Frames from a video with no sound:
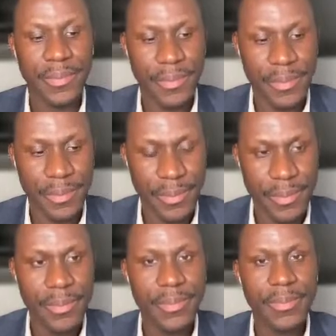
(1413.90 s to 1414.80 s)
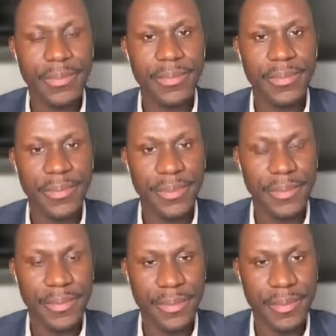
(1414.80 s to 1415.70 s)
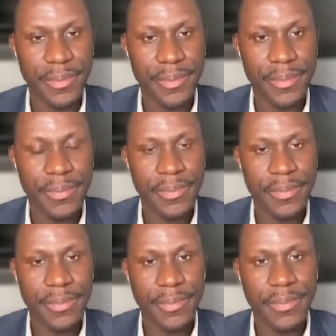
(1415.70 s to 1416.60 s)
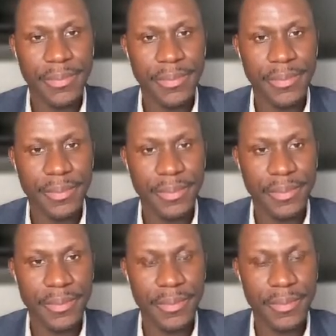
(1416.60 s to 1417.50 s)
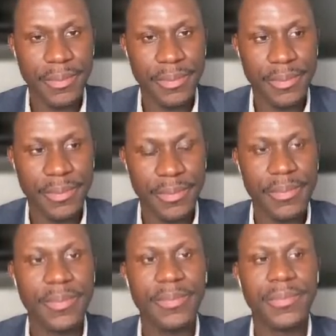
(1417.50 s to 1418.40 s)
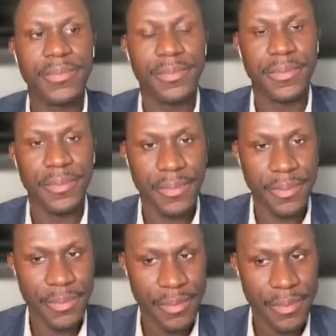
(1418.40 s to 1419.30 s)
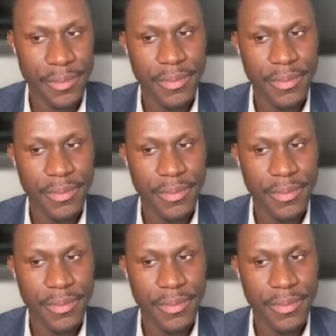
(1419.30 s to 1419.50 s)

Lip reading: This person isn't speaking.